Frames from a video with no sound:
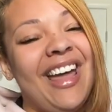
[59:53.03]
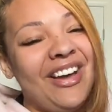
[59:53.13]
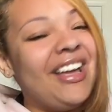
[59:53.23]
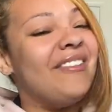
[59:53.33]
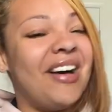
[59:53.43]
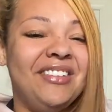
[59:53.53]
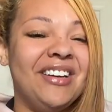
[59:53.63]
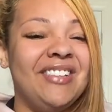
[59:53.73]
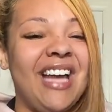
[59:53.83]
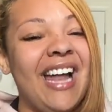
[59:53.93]
Y'all know y'all my
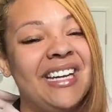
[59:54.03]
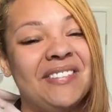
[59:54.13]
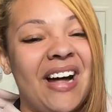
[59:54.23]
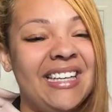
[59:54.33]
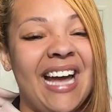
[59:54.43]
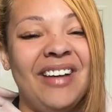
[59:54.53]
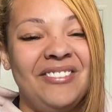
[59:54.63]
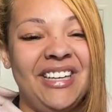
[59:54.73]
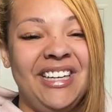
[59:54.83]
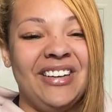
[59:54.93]
family. I love all of
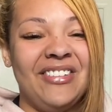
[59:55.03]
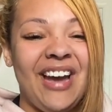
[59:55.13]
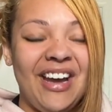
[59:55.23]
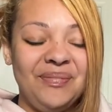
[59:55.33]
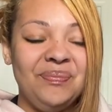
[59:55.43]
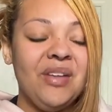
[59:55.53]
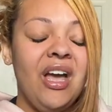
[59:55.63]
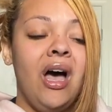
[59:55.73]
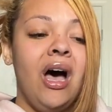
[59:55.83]
y'all up in here, okay?